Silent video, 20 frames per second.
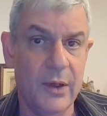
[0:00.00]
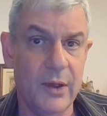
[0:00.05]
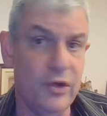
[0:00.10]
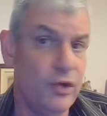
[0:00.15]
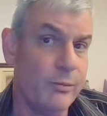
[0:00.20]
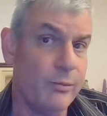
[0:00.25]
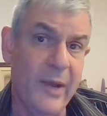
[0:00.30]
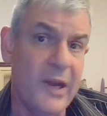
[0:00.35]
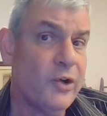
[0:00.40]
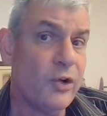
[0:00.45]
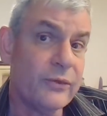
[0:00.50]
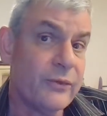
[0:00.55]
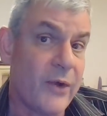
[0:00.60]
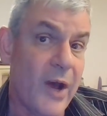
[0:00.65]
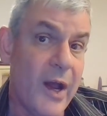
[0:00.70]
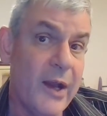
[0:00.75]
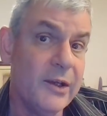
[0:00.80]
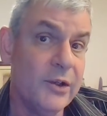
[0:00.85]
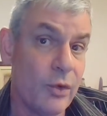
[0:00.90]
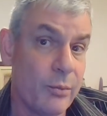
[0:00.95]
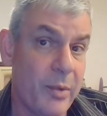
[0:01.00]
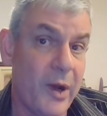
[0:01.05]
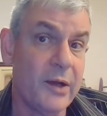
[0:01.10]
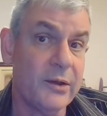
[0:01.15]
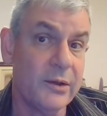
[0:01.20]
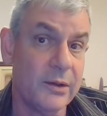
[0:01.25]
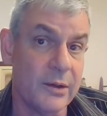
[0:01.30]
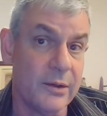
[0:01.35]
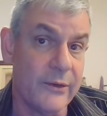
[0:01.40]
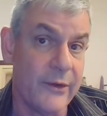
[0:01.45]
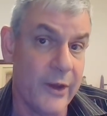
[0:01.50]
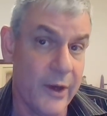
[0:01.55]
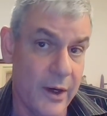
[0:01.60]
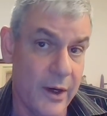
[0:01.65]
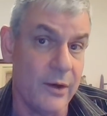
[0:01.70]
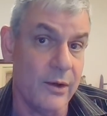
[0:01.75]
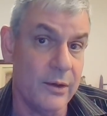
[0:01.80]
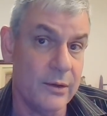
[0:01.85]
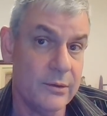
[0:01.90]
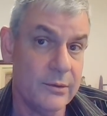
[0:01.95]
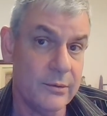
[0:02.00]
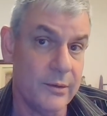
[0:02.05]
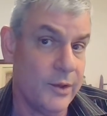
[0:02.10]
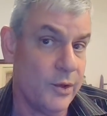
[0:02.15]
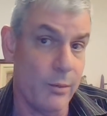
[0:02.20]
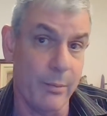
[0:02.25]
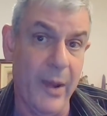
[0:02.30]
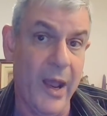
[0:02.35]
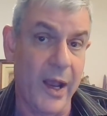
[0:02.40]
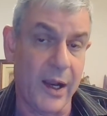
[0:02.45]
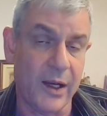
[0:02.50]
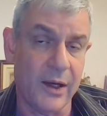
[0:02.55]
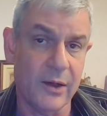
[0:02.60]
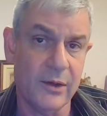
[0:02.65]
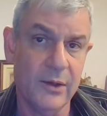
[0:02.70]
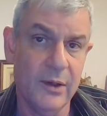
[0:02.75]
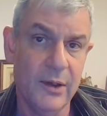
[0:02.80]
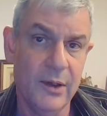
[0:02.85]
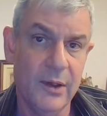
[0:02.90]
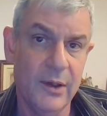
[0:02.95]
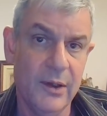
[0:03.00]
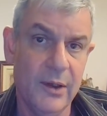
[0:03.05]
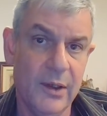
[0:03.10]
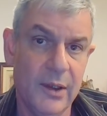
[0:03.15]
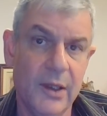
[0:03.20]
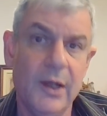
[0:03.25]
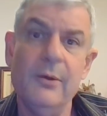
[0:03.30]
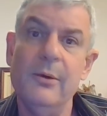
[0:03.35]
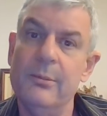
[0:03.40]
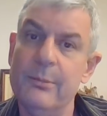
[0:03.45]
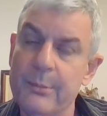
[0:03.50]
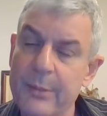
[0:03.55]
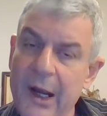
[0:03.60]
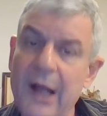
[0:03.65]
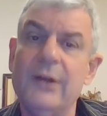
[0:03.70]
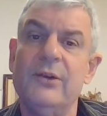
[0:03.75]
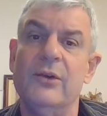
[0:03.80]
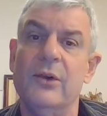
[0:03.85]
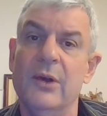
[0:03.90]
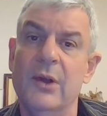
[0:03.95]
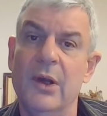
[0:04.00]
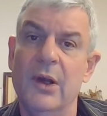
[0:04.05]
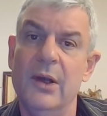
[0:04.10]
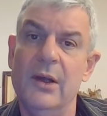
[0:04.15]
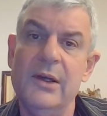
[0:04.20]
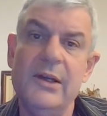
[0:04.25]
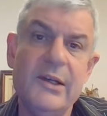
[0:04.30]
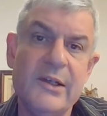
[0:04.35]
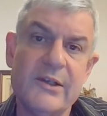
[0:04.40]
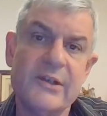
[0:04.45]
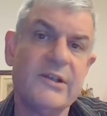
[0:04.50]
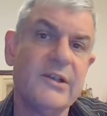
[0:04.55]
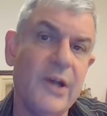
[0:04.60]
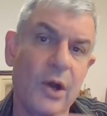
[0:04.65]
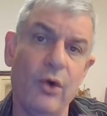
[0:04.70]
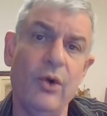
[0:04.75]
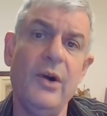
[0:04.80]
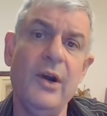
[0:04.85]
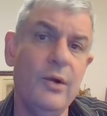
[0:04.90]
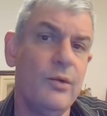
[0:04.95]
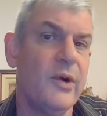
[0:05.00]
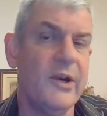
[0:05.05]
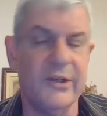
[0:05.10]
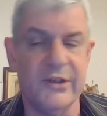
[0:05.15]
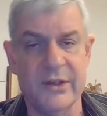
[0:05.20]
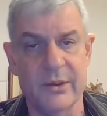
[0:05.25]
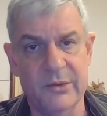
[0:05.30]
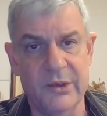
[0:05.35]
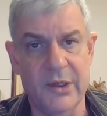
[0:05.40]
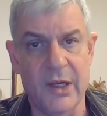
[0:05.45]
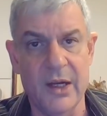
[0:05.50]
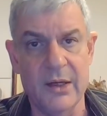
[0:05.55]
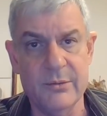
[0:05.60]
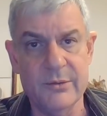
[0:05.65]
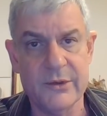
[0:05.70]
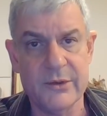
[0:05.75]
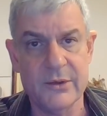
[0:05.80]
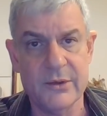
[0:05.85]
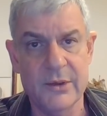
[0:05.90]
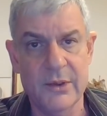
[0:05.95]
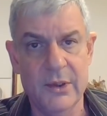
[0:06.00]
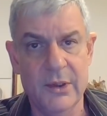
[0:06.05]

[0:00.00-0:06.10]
You may not find your partner there when you're back, but it's the only way sometimes